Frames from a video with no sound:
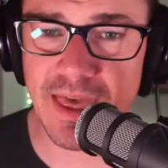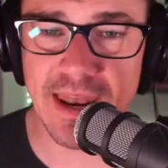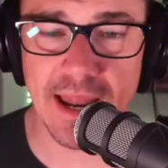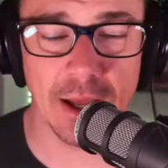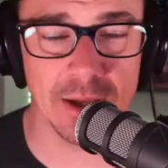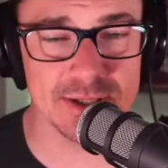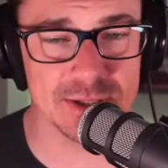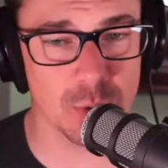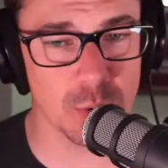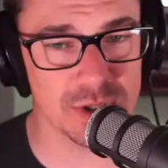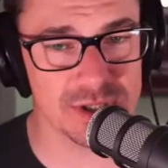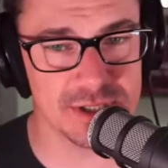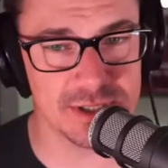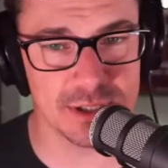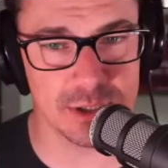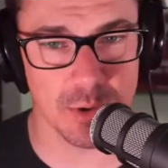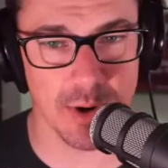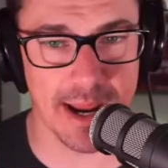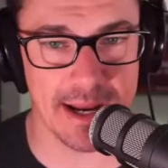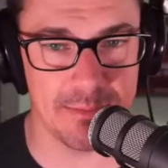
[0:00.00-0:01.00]
And I also worked
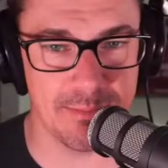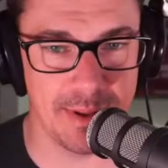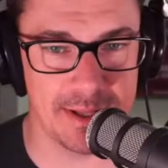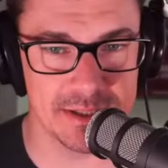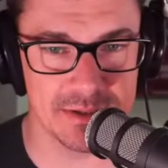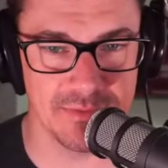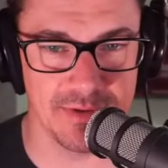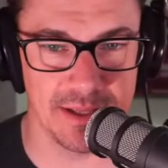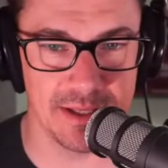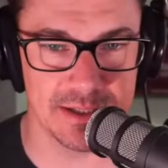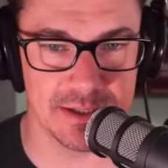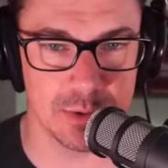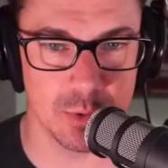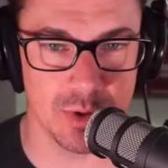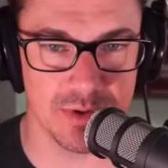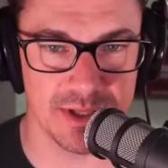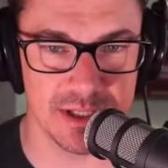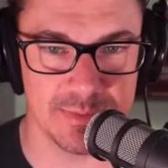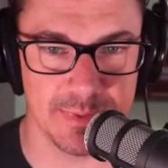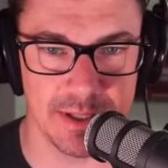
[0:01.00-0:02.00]
in Scranton, Pennsylvania, so
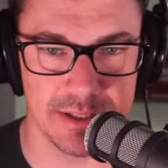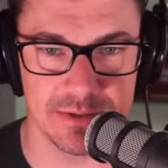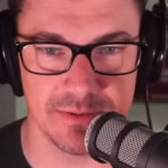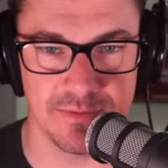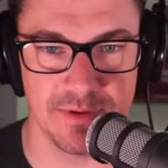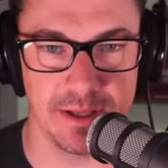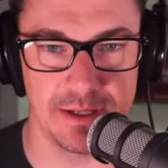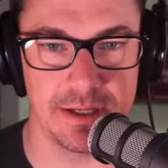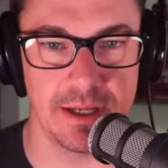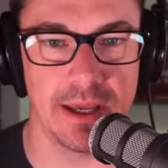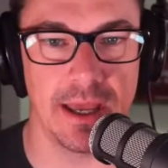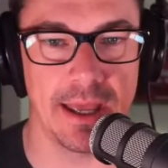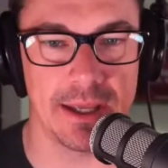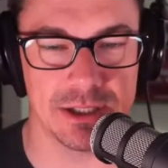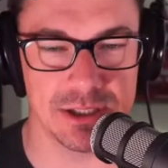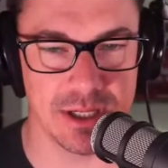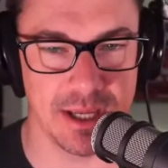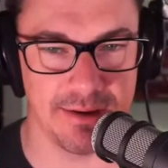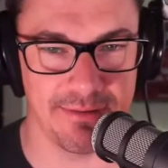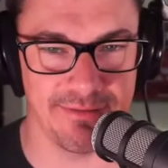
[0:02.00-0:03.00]
Northeast Pennsylvania,
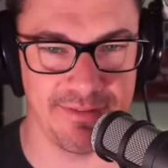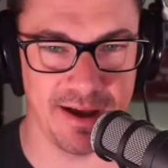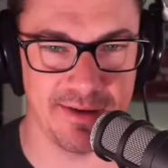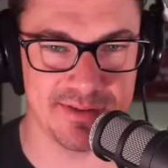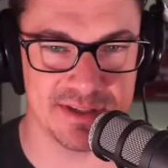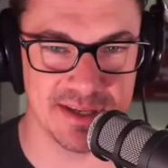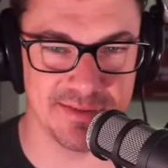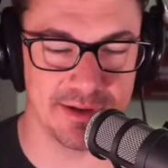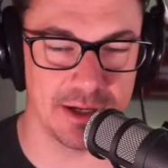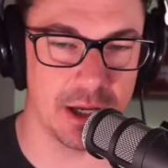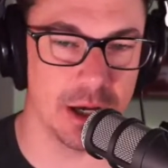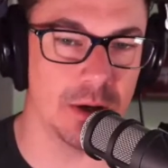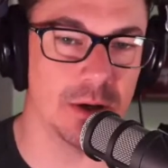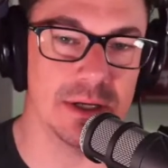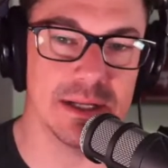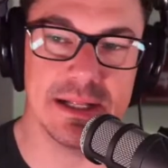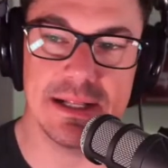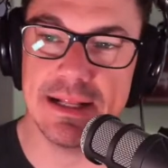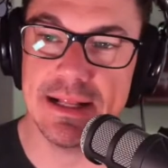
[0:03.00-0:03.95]
#570.